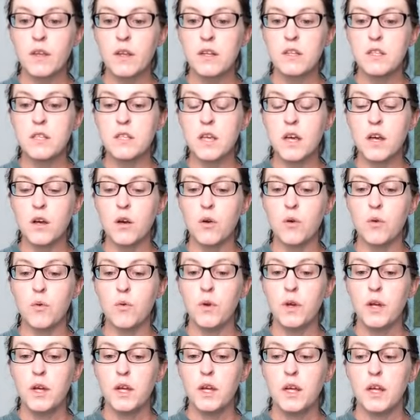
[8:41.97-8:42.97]
So
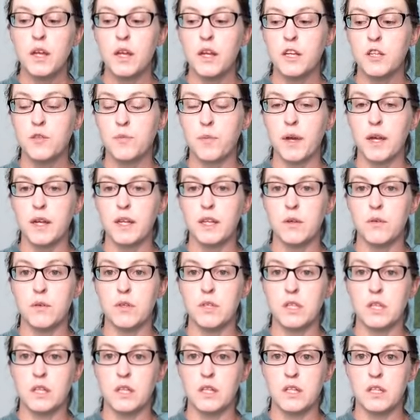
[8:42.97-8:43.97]
he explained it
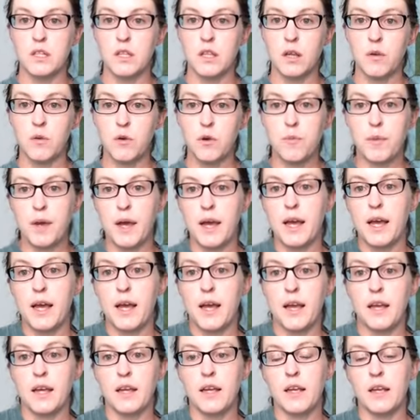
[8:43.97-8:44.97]
was in his lower
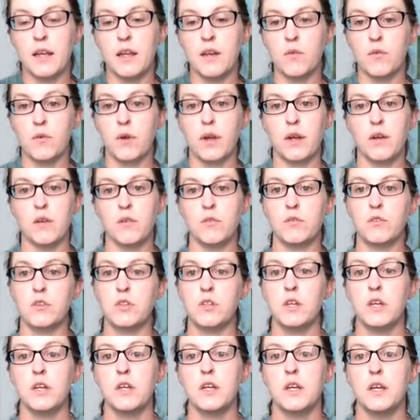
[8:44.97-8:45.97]
back and around,
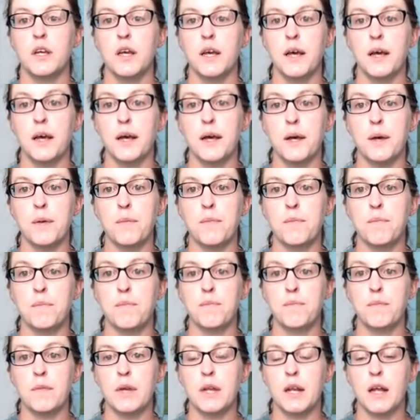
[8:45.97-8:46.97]

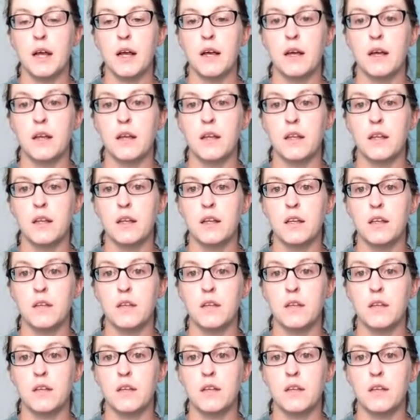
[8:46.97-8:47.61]
and I